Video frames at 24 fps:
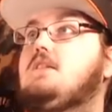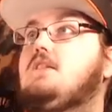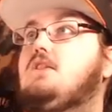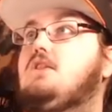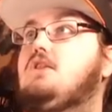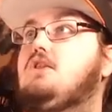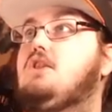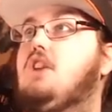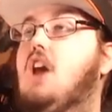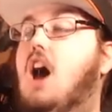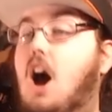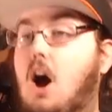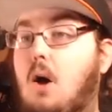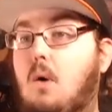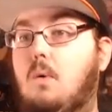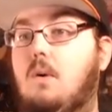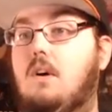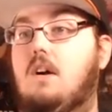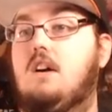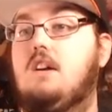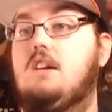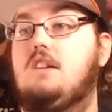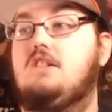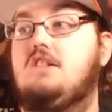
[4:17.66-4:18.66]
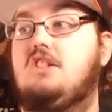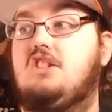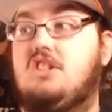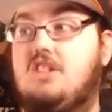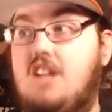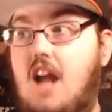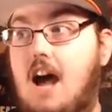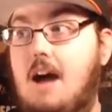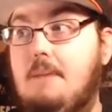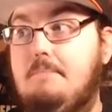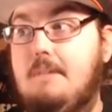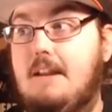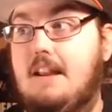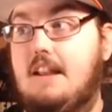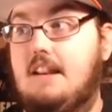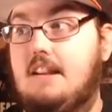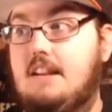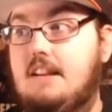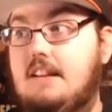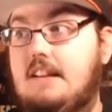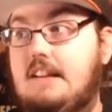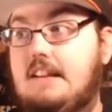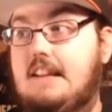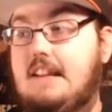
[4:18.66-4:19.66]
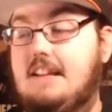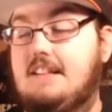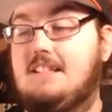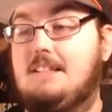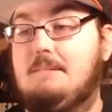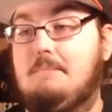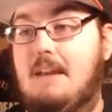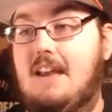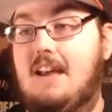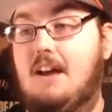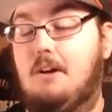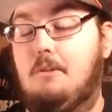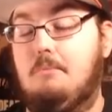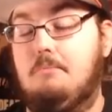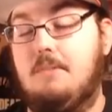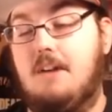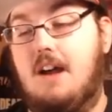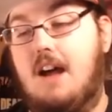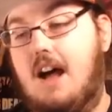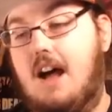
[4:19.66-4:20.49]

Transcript: no! Stop it. Get some help.